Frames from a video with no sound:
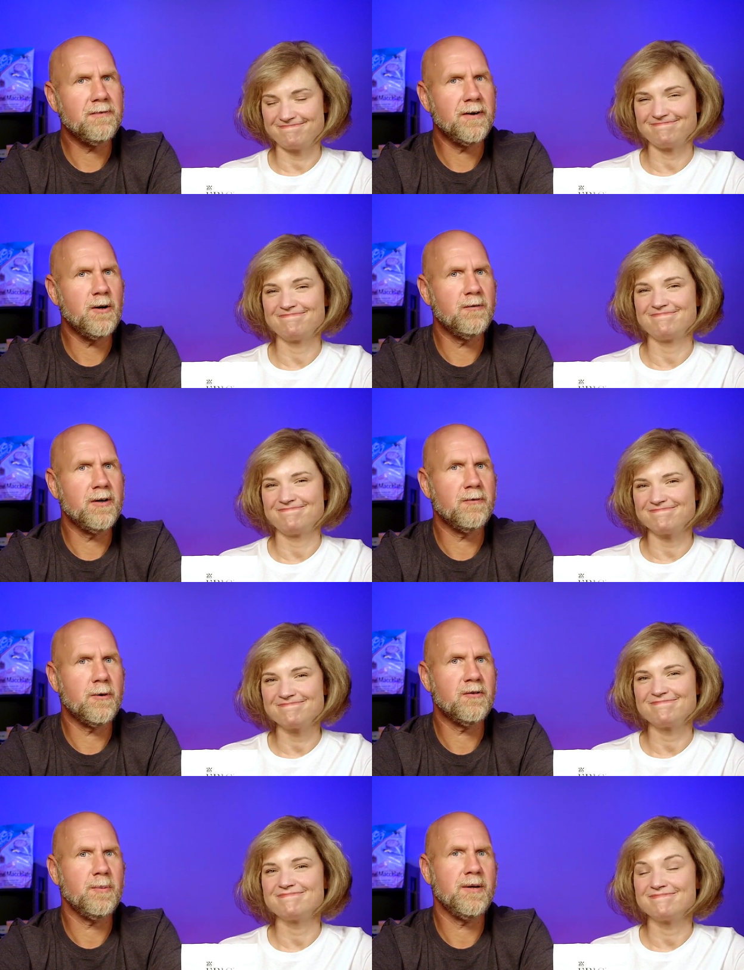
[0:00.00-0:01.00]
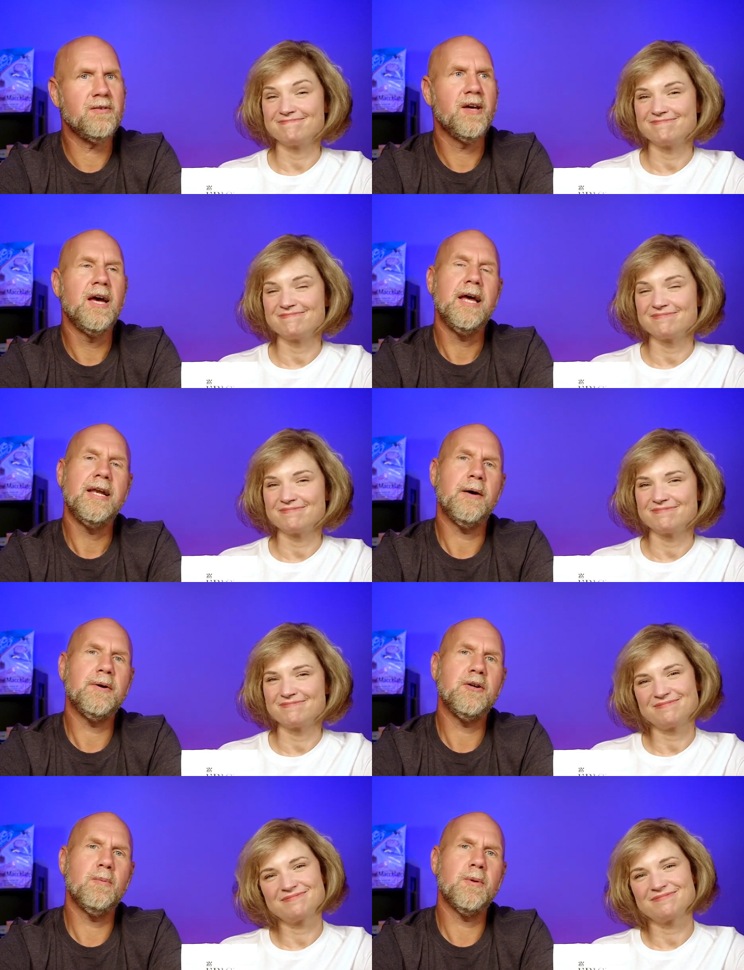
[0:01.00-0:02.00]
Speaker 1: you're going to find all of our different recipes. Now,
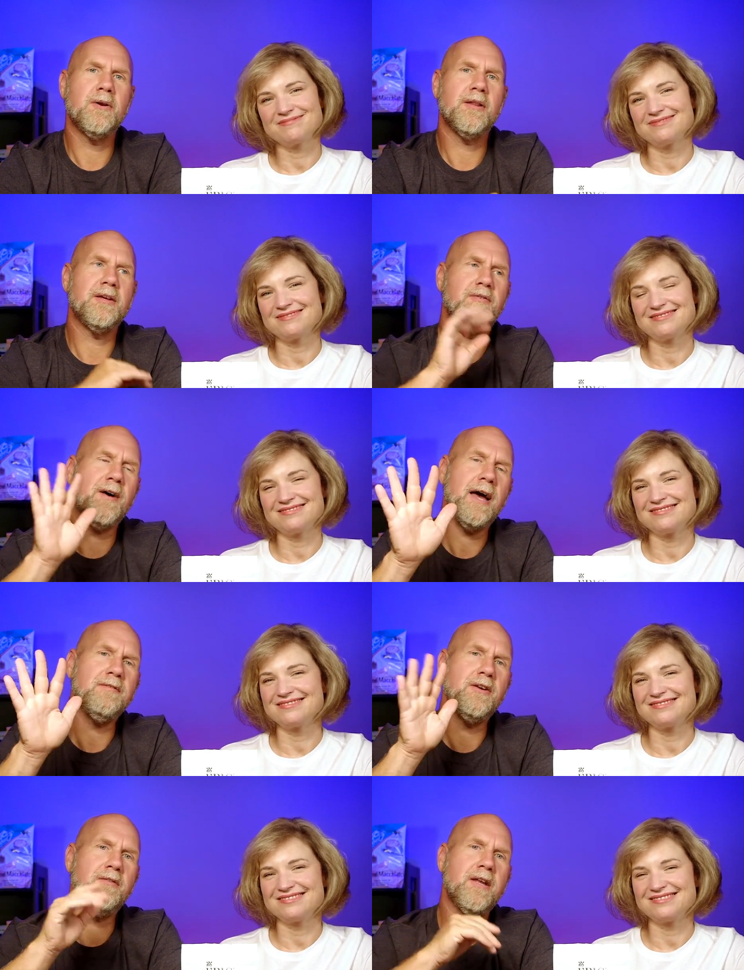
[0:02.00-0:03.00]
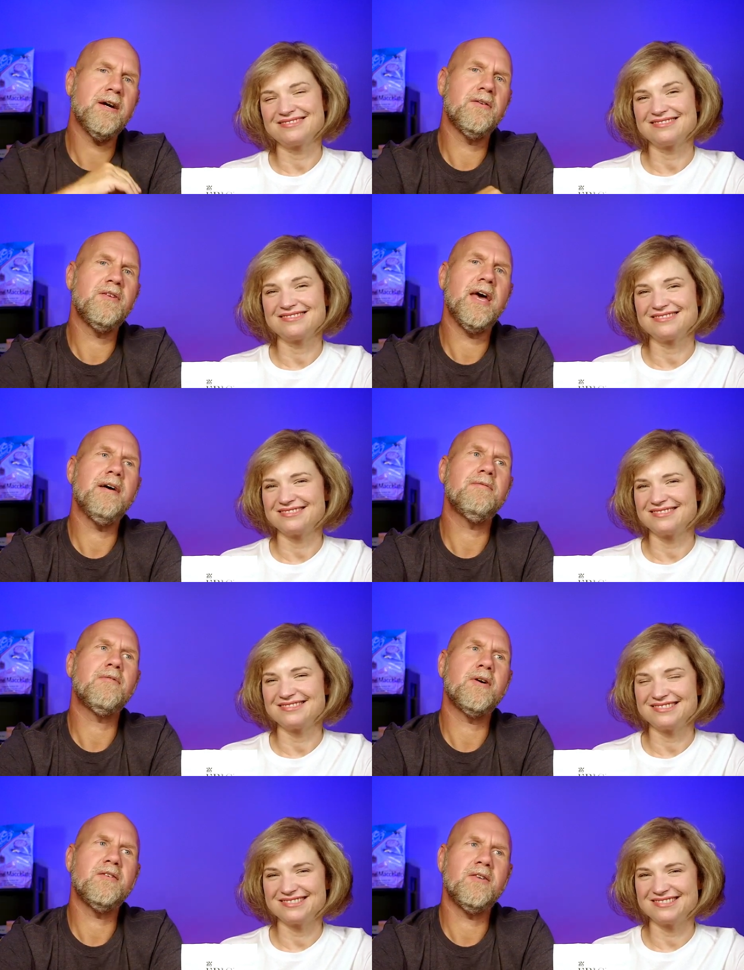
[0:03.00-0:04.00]
we do upload at least five new videos
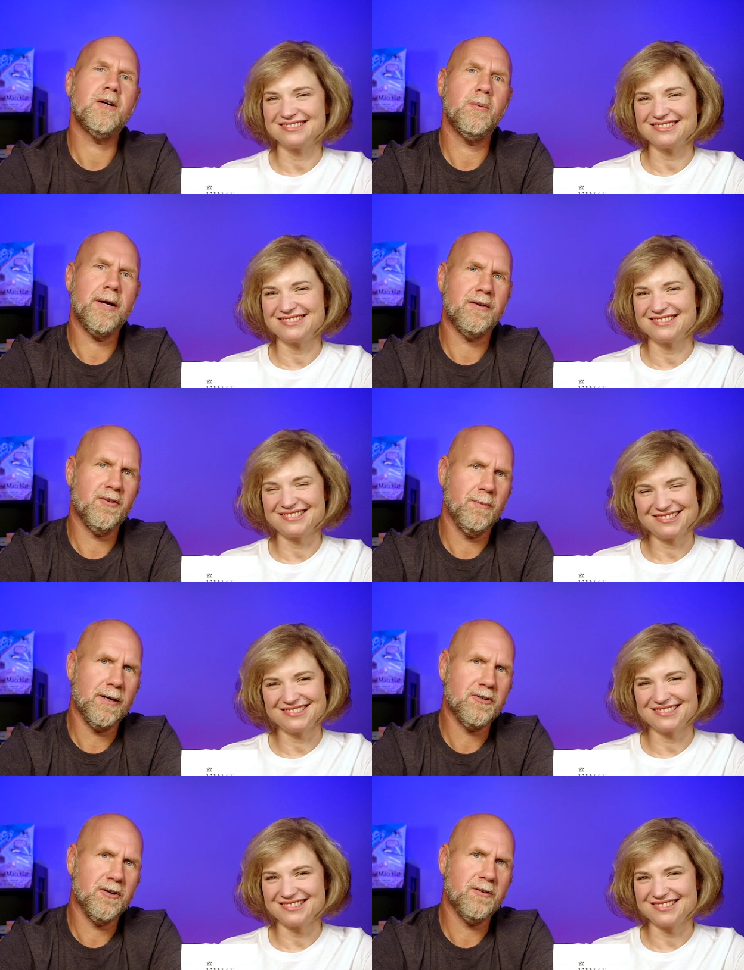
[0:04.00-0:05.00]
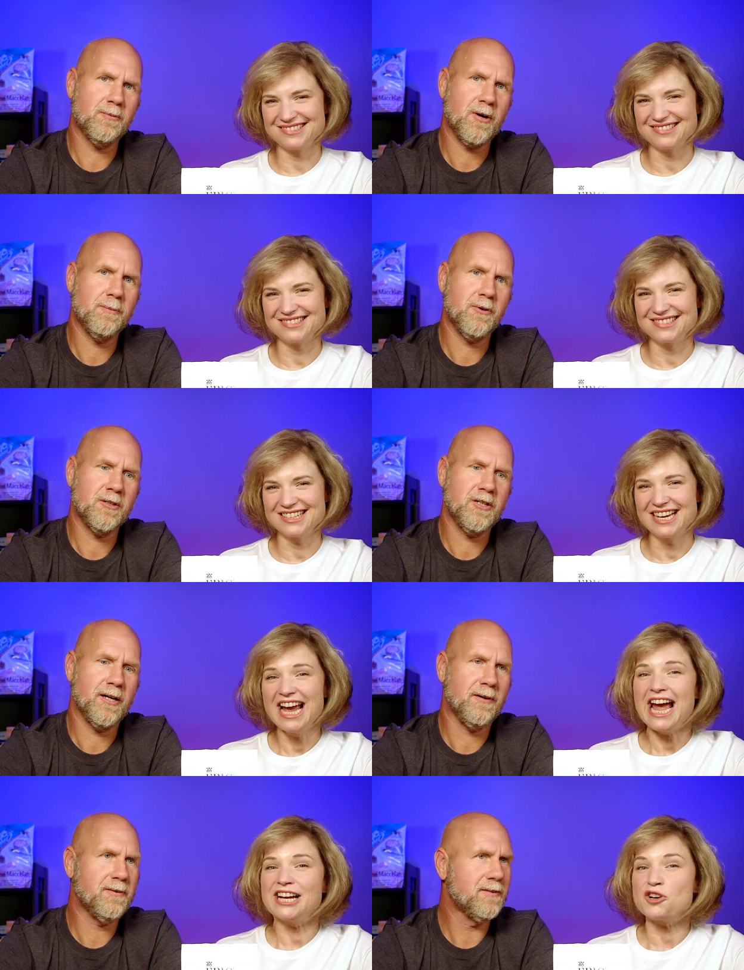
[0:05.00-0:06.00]
every single week, so make sure you subscribe to our
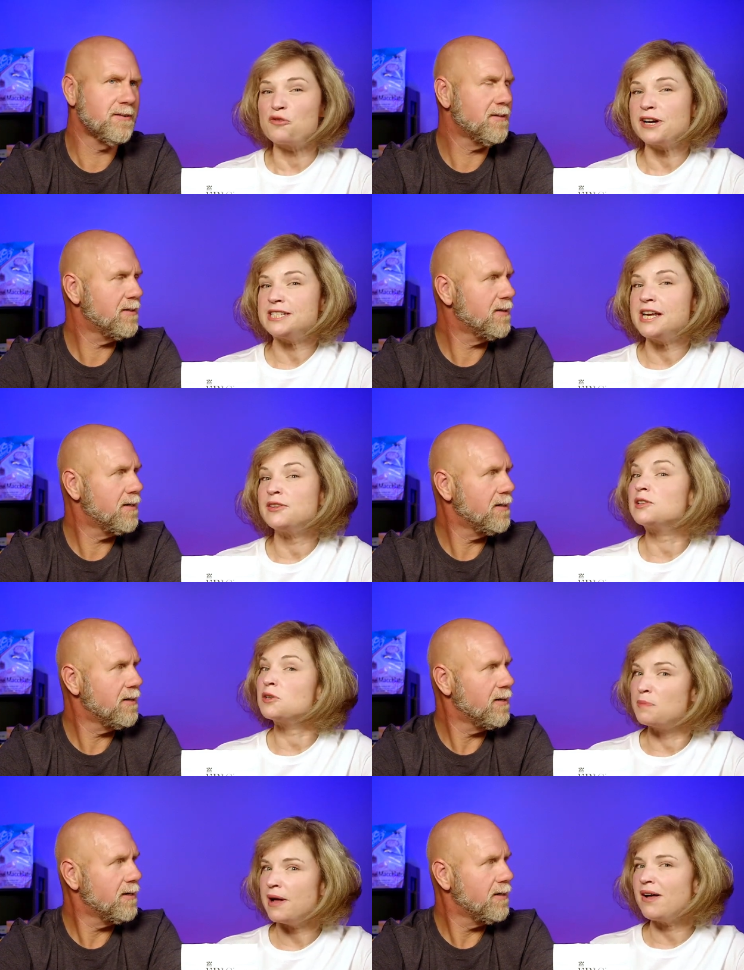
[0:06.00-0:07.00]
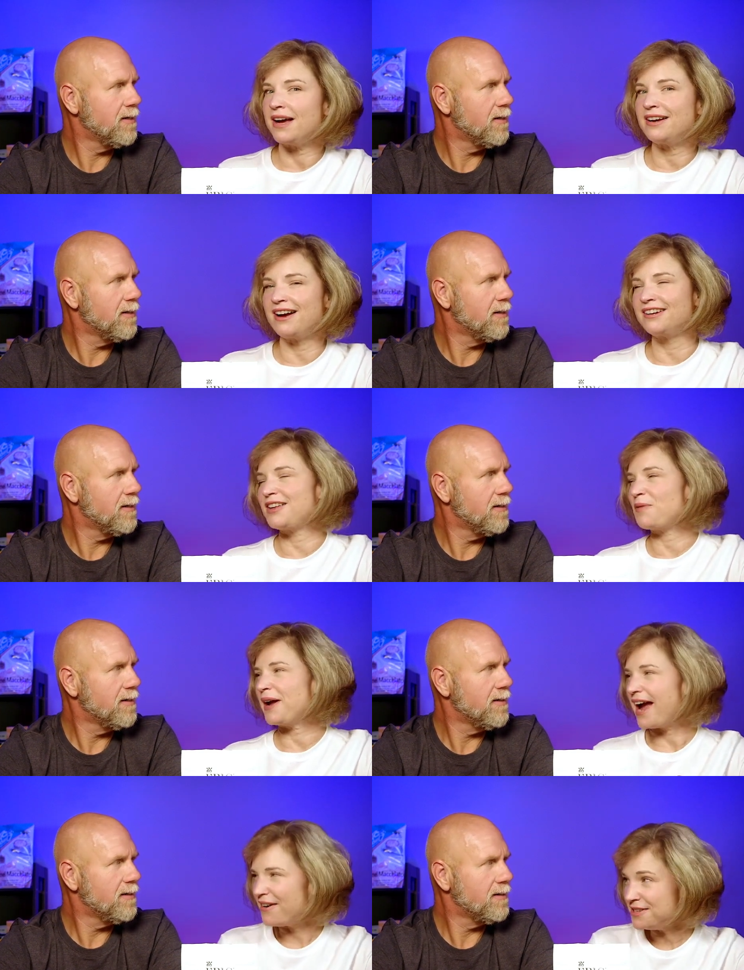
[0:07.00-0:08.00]
channel.
Speaker 2: And don't forget to hit the little bell icon, and that
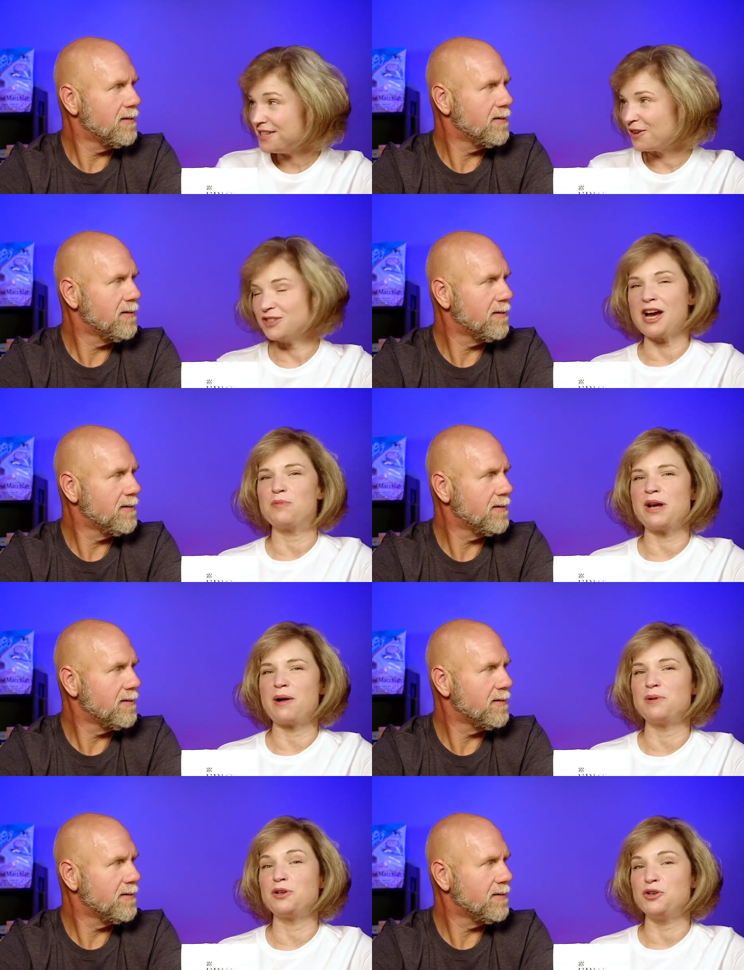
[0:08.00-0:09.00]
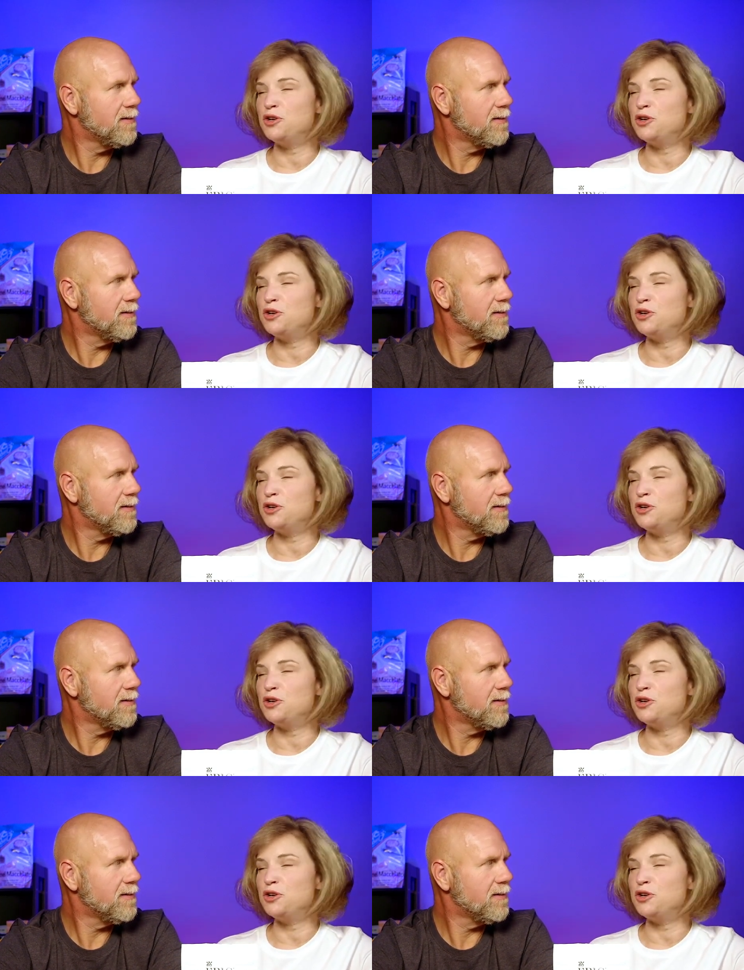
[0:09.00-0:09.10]
way every single time we upload a